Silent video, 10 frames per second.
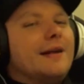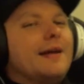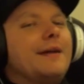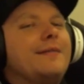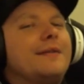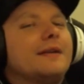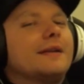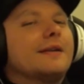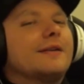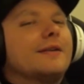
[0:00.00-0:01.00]
I feel
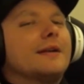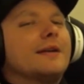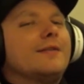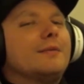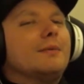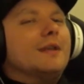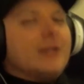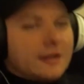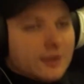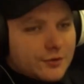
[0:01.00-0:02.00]
like, you know, like everybody
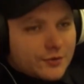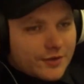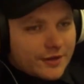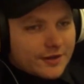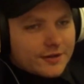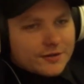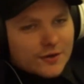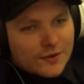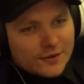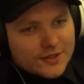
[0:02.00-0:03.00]
that don't drink is
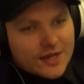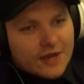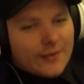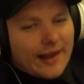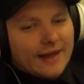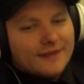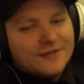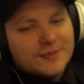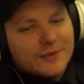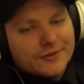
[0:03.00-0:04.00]
total
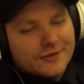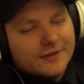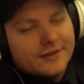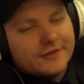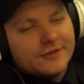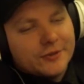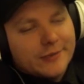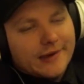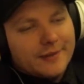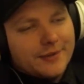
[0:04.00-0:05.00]
psychopaths, but that's just
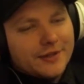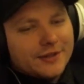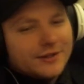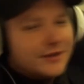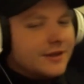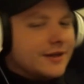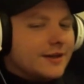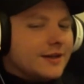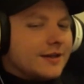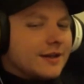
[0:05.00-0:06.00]
my opinion.
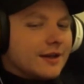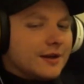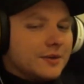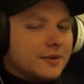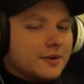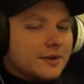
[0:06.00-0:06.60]
You know,